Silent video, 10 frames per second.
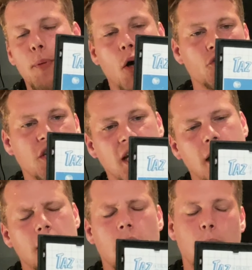
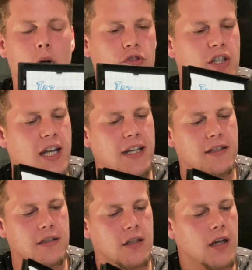Portuguese, not
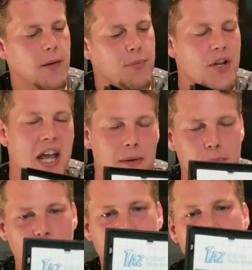Portuguese,
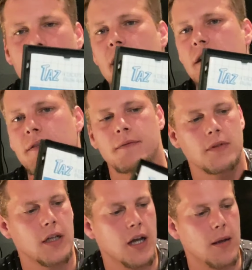Brazilian,
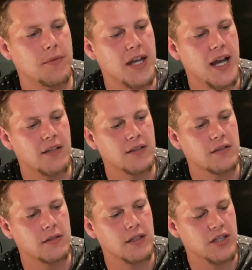
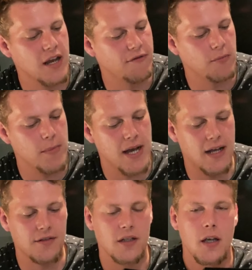Taz, Escape from
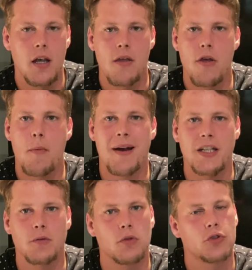Mars. Their
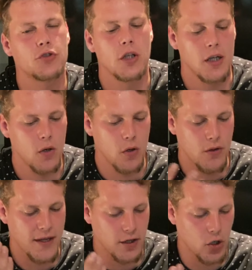manuals,
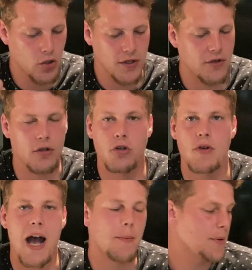they look like the
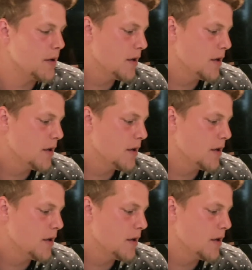crap.